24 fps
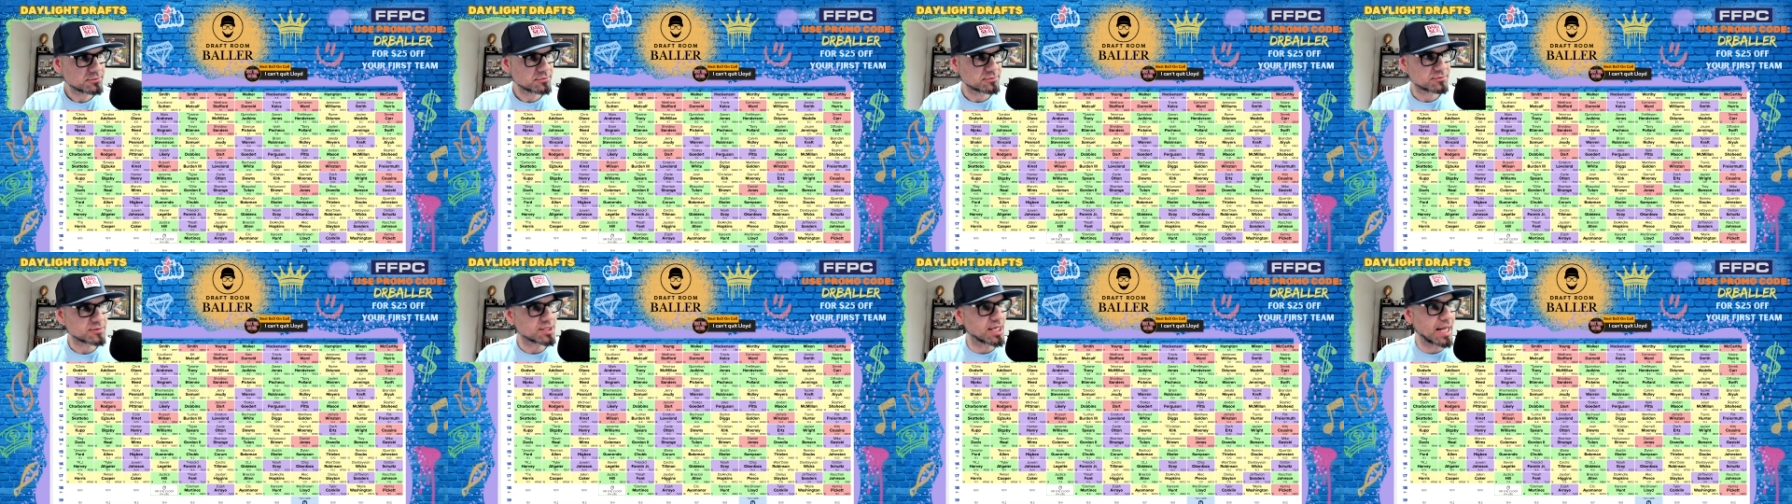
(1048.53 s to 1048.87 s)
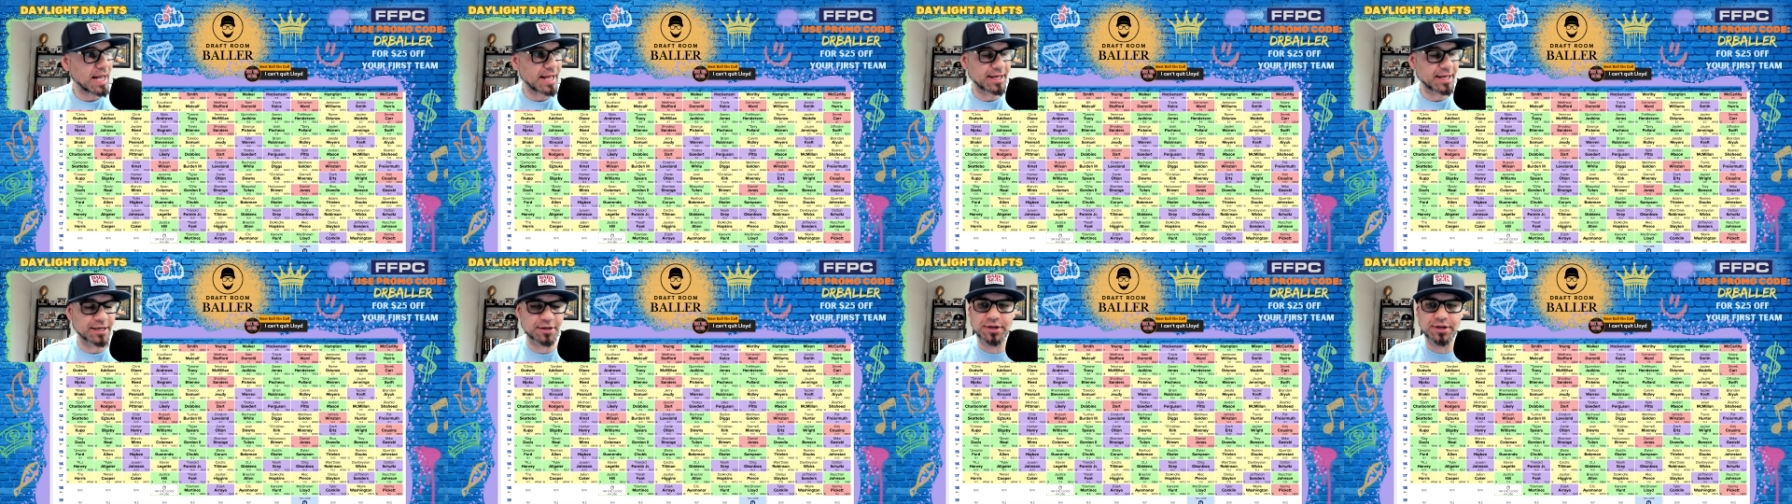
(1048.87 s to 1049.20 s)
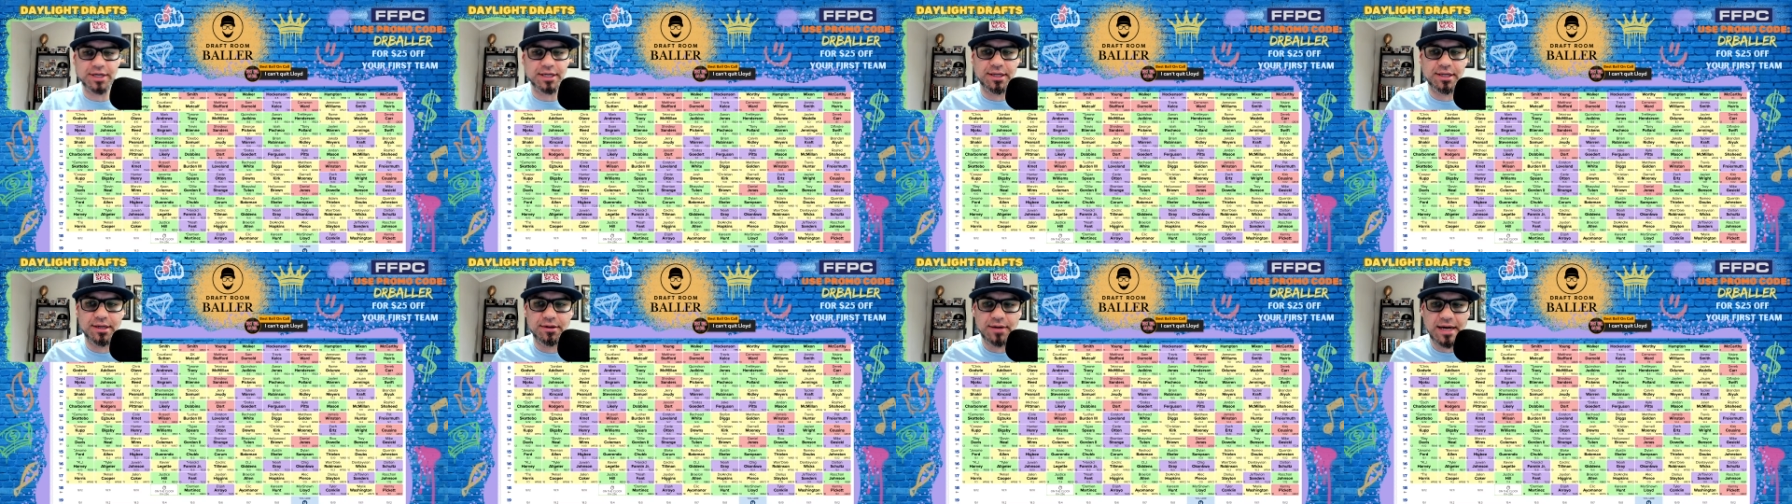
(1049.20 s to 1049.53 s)
I
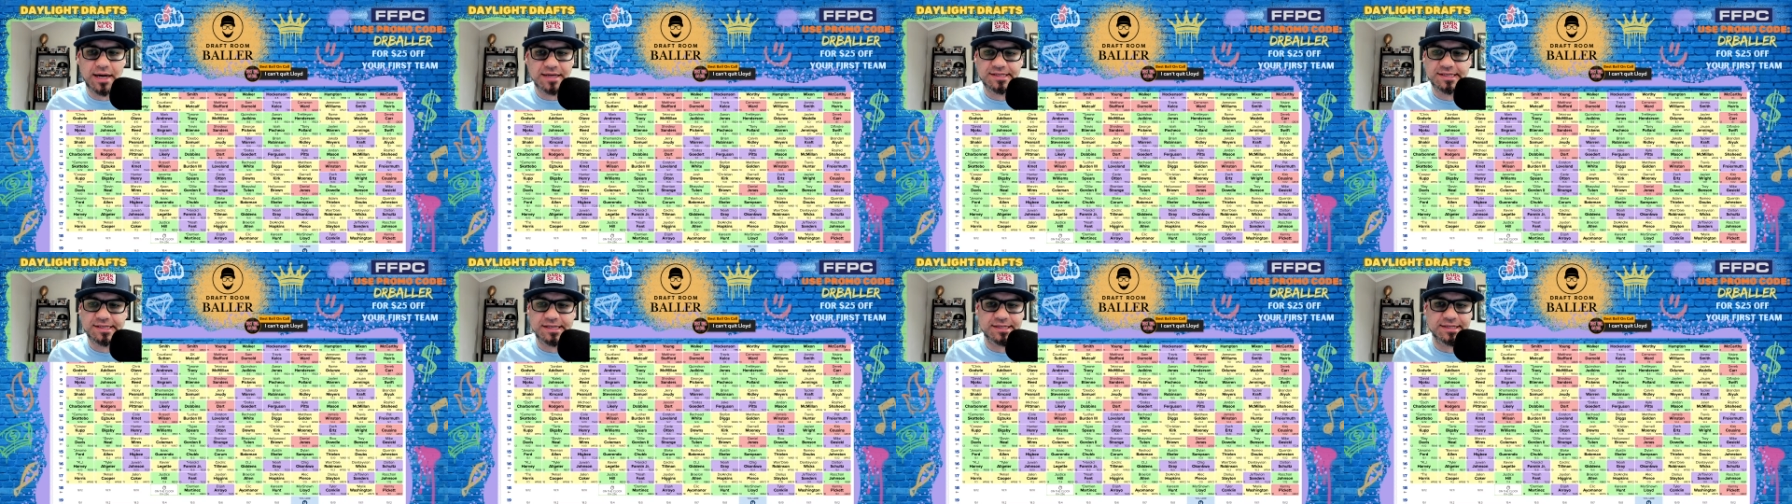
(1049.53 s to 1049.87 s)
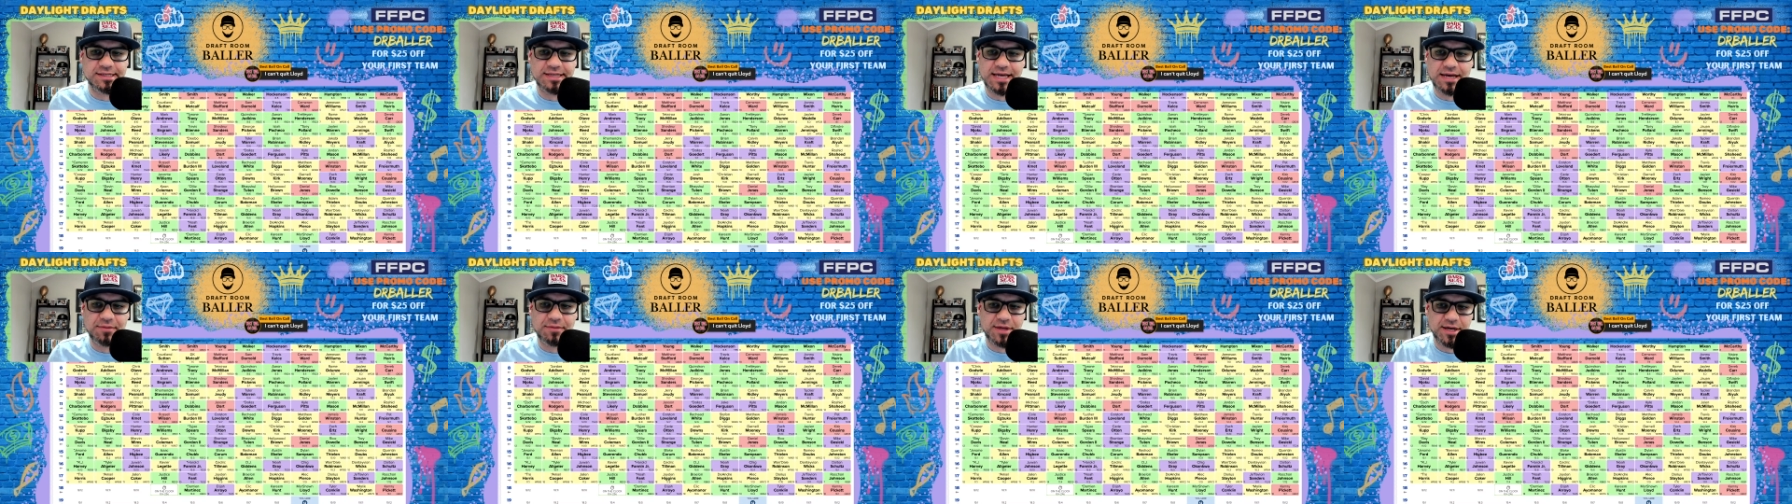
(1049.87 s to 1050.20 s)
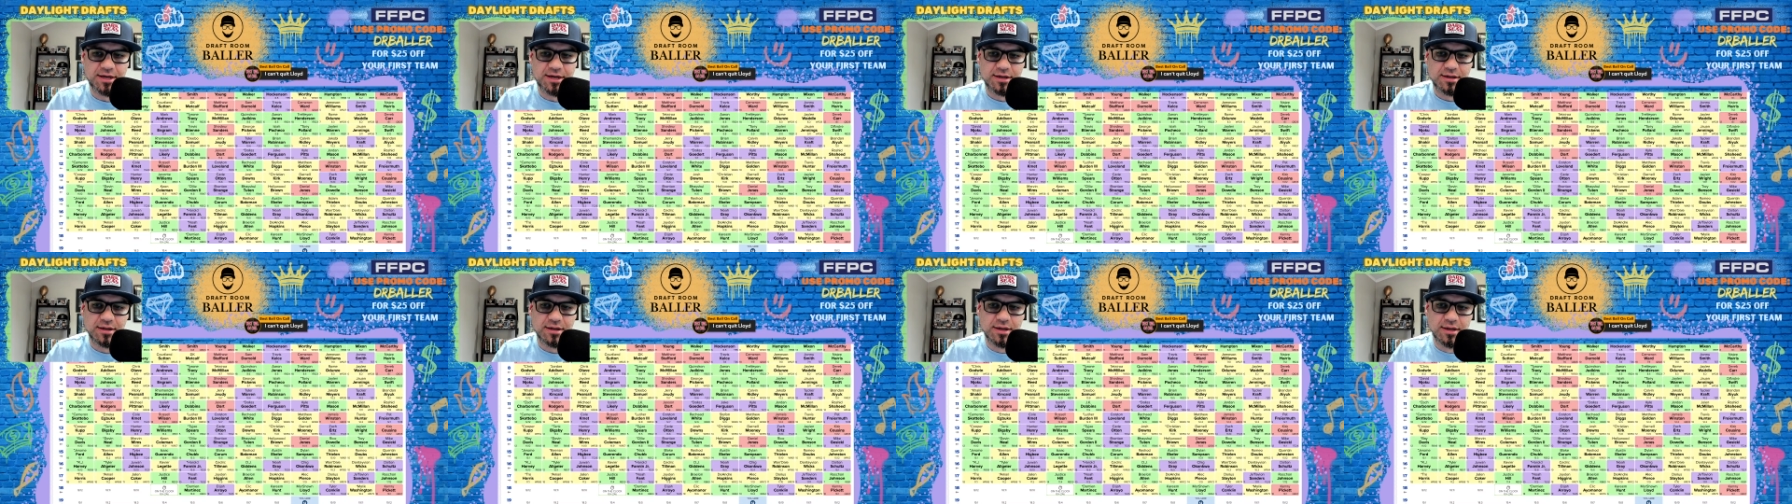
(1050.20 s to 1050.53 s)
agree. I see his name
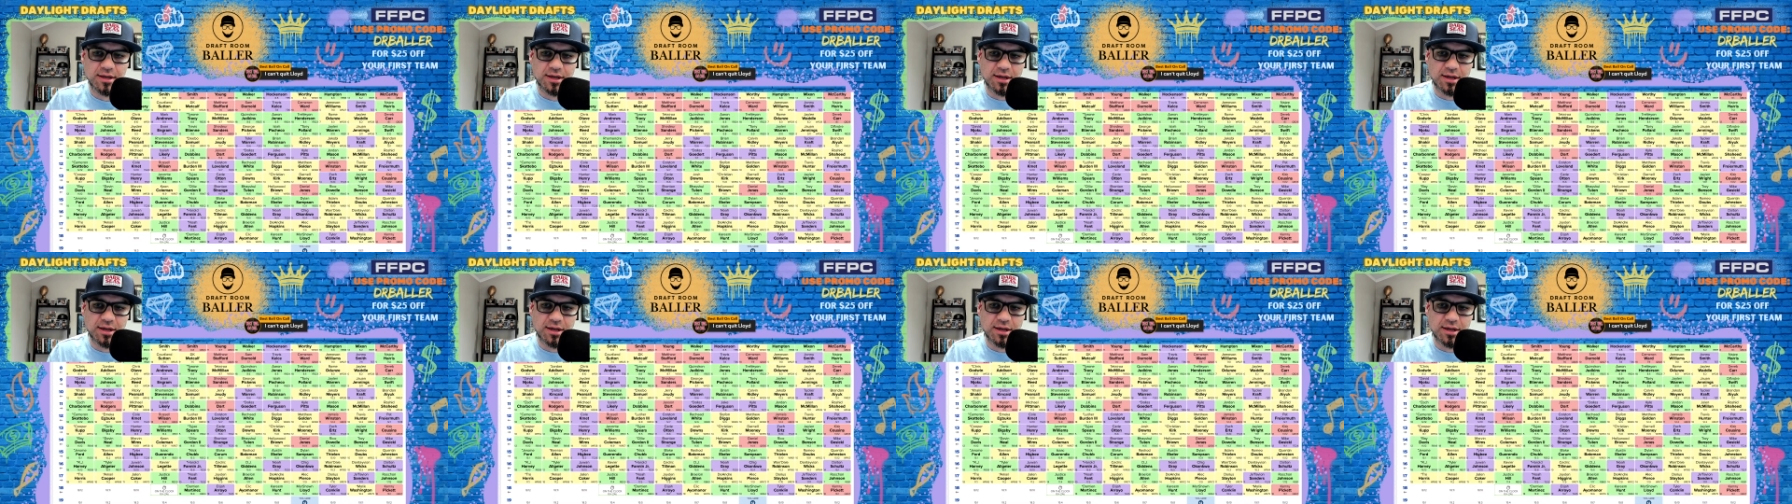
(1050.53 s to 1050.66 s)
there,